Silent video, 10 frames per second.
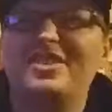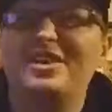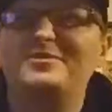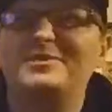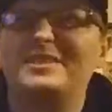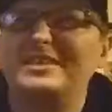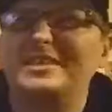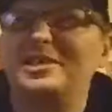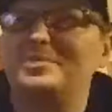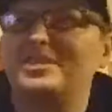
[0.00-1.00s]
love
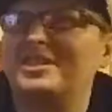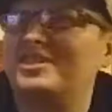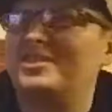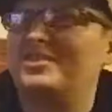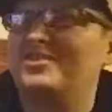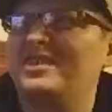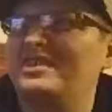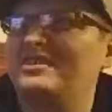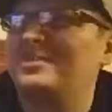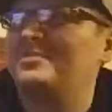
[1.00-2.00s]
sitcoms, and when I
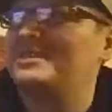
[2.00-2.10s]
talk about